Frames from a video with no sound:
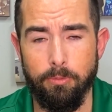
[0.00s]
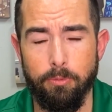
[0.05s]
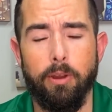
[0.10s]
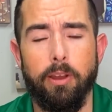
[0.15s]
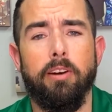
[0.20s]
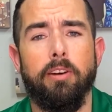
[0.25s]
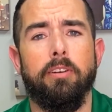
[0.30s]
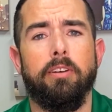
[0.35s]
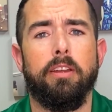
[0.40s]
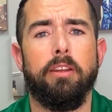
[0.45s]

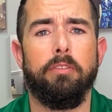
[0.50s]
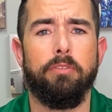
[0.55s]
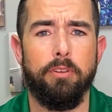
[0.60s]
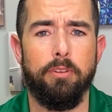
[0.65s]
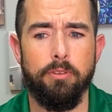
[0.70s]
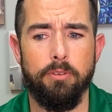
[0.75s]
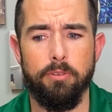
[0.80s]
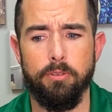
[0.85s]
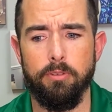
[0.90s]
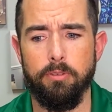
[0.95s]
Well, if
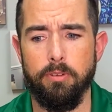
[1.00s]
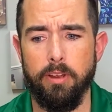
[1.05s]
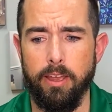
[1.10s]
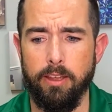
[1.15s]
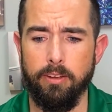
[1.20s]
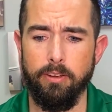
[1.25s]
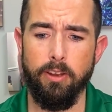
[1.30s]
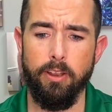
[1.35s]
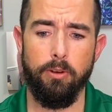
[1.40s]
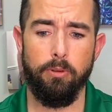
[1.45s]
you
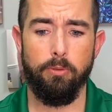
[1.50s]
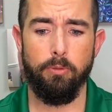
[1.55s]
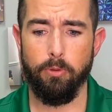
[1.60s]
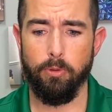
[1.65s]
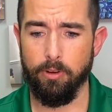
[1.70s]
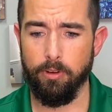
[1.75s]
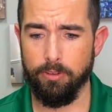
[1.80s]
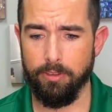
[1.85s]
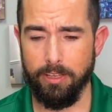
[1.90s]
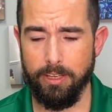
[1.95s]
know
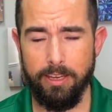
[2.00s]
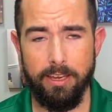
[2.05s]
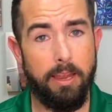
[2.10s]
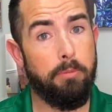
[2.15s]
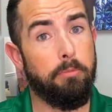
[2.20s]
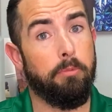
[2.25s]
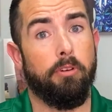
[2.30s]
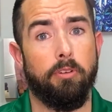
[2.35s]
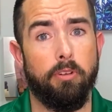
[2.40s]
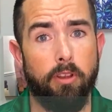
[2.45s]
where the
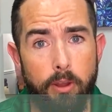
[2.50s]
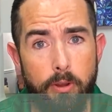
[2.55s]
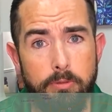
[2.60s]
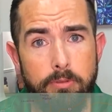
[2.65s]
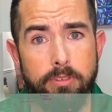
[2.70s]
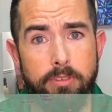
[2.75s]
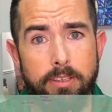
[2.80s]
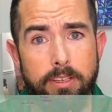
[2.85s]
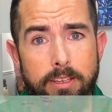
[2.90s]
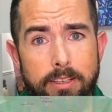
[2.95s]
Emerald
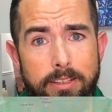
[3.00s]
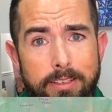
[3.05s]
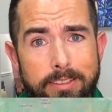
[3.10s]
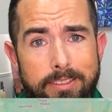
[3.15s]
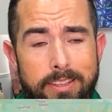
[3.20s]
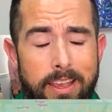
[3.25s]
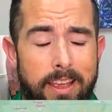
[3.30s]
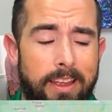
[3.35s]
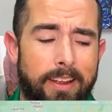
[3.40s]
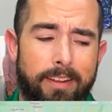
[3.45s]
Coast
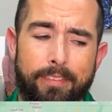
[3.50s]
is,